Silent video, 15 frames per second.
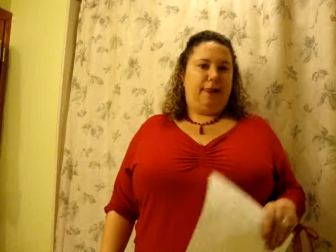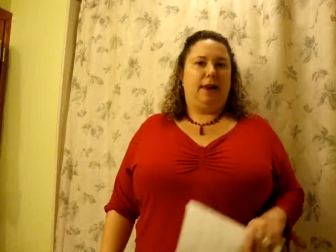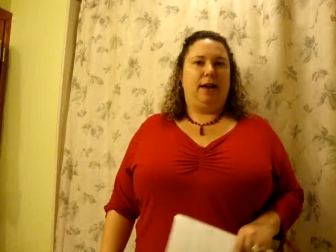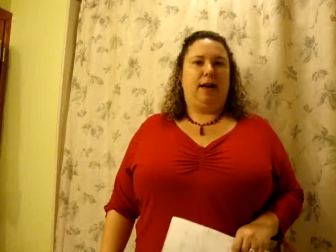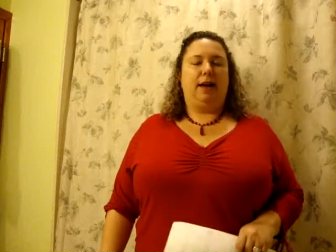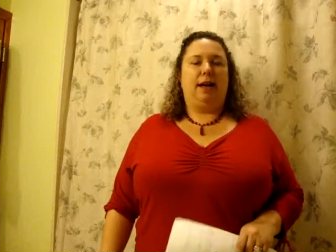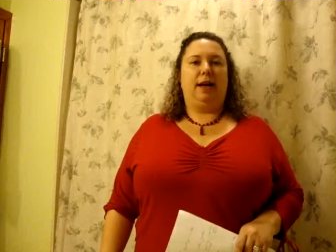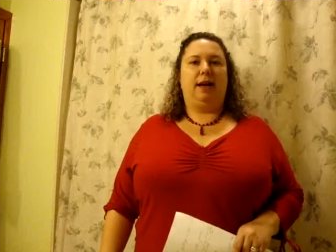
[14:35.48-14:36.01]

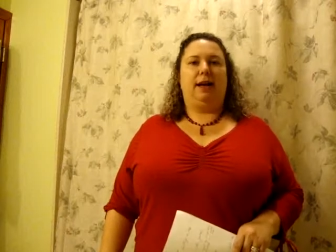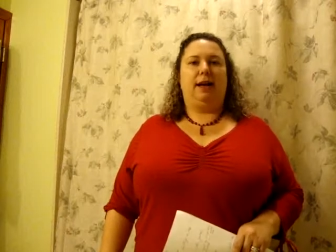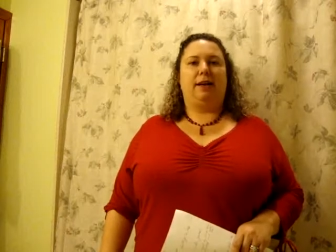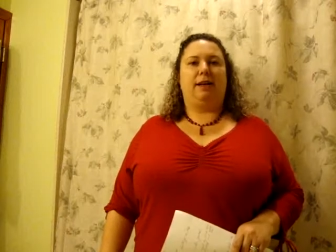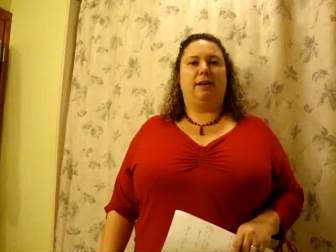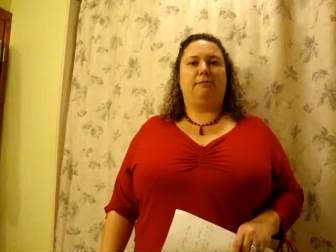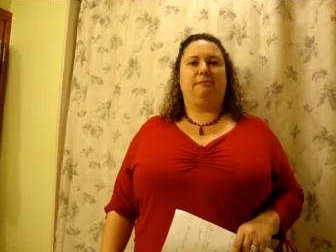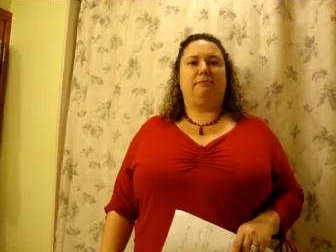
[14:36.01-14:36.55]

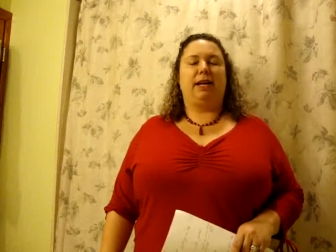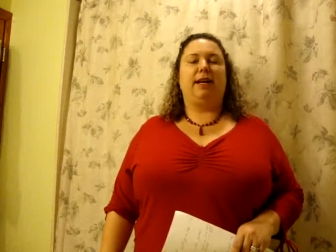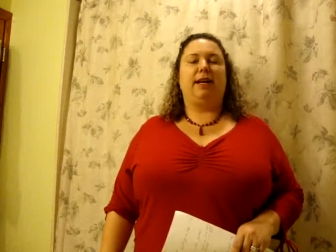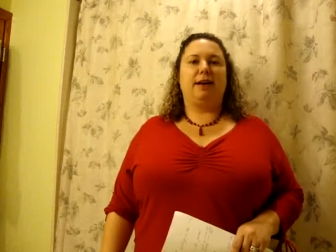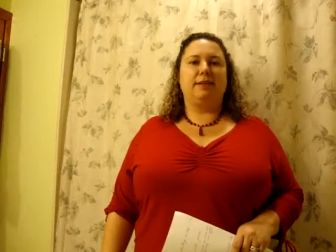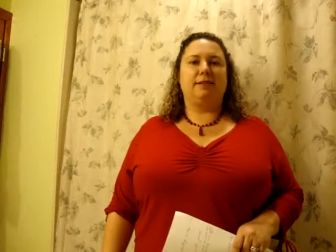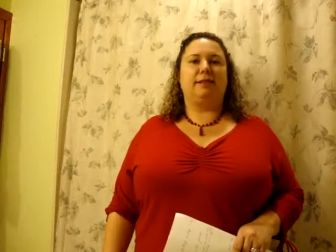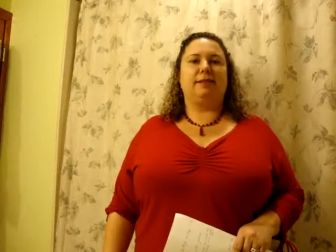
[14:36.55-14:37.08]
My
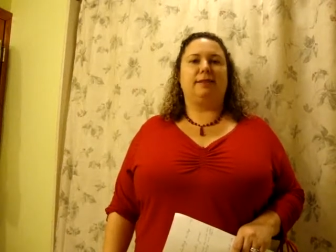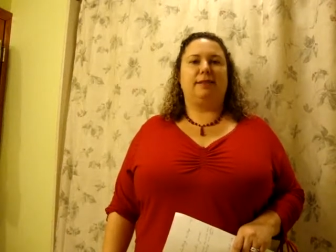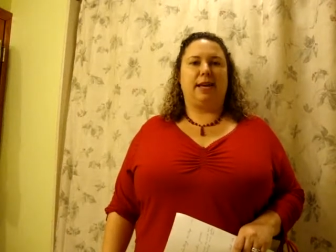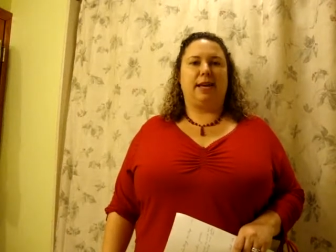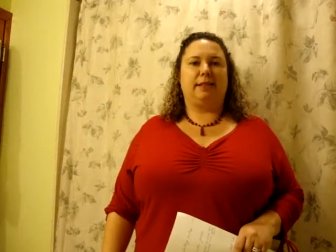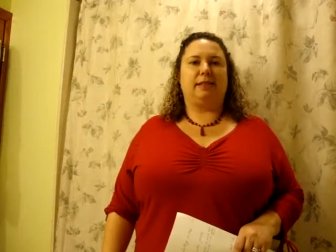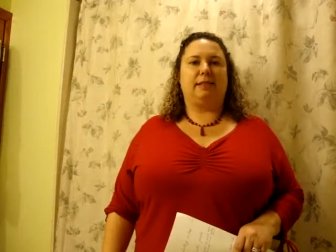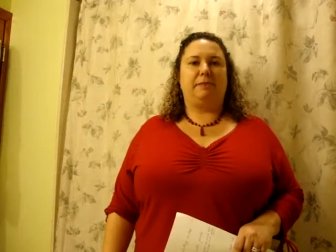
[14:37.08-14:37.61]
cousin
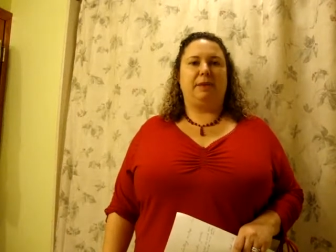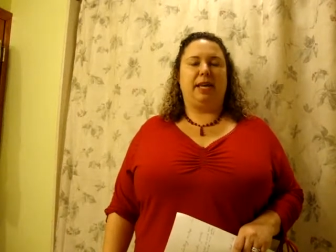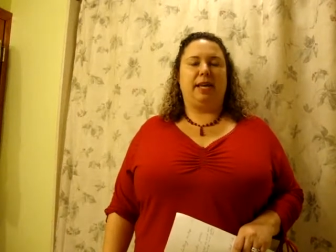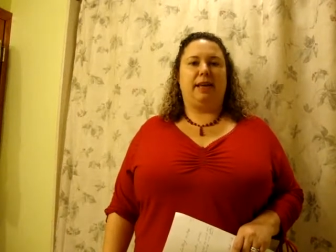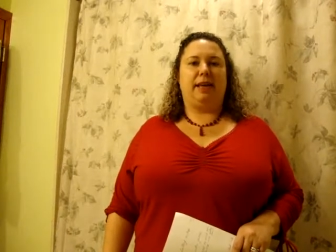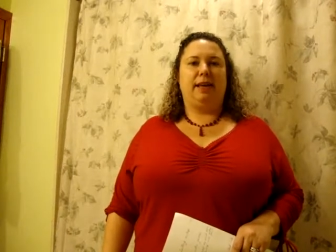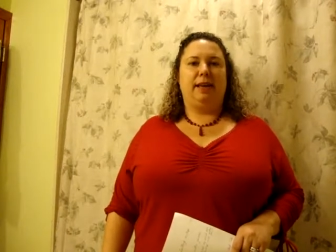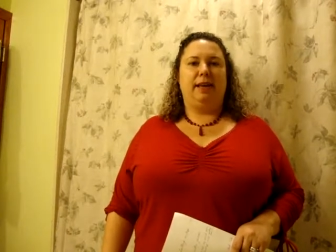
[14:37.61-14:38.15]
texted
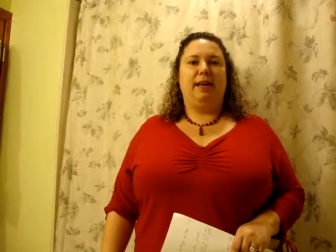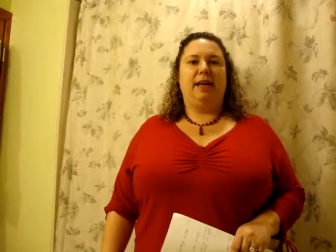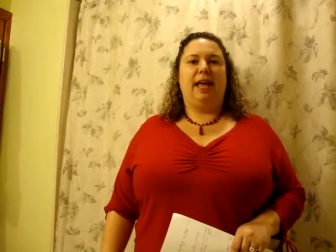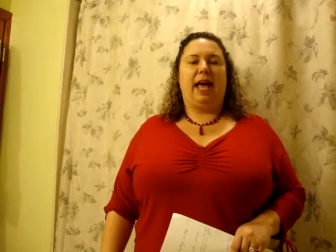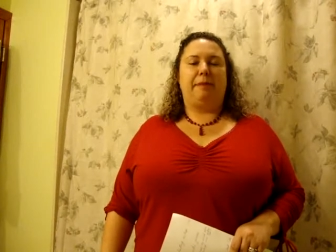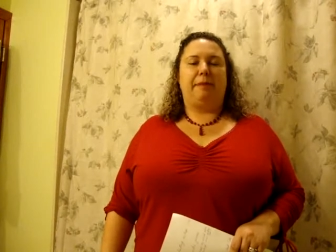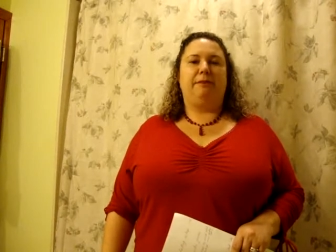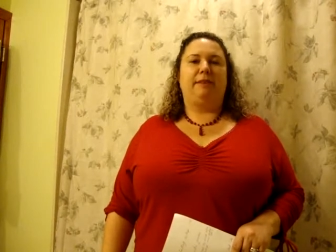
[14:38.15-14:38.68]
me,
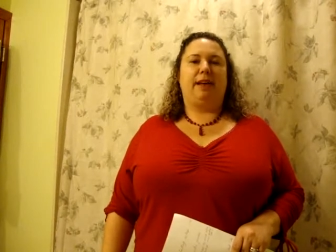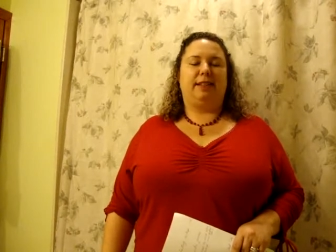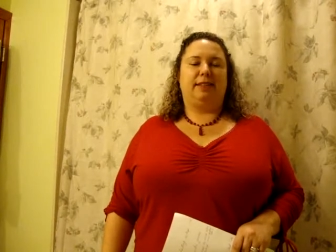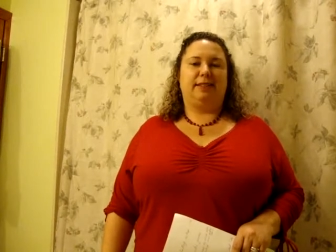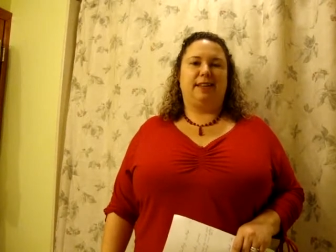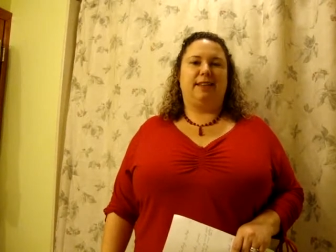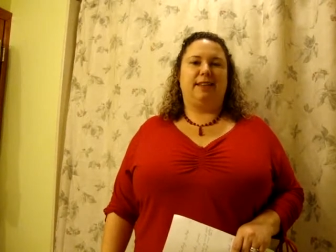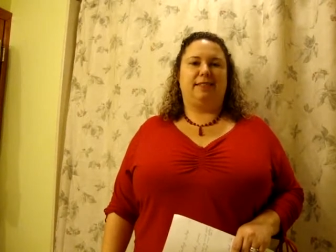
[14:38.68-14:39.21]
Happy
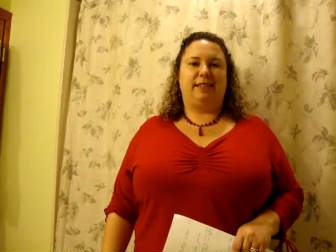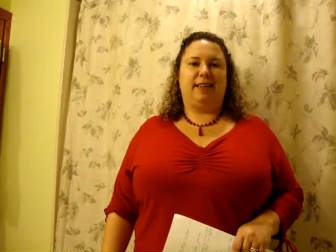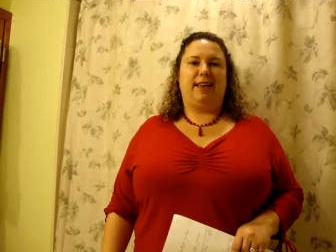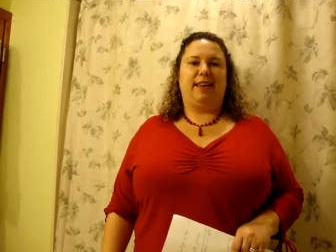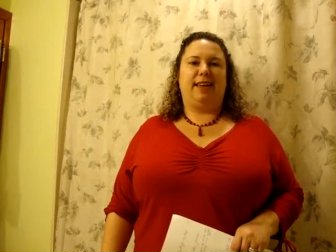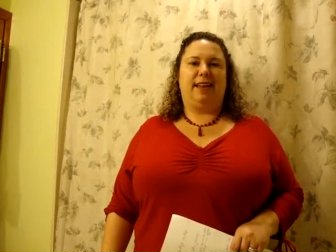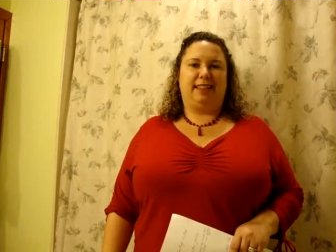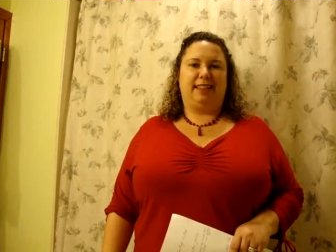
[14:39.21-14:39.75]
Valentine's
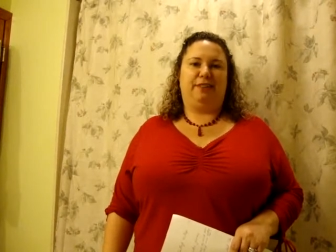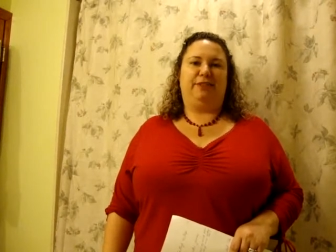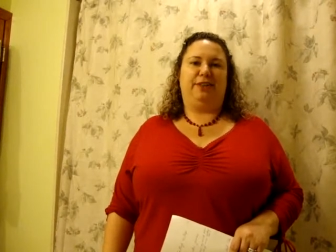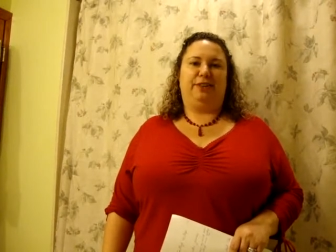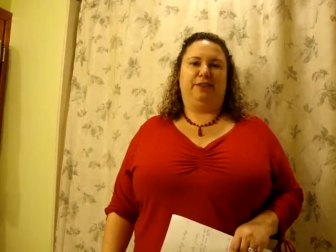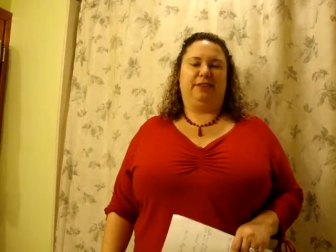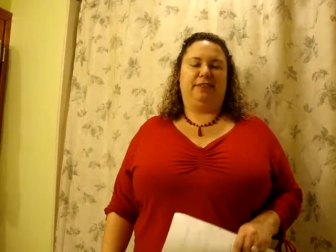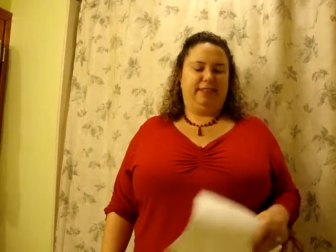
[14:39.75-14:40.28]
Day, I love
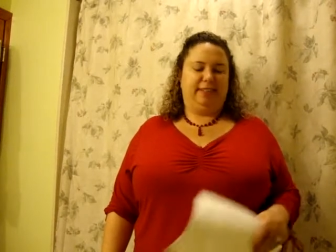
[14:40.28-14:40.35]
you.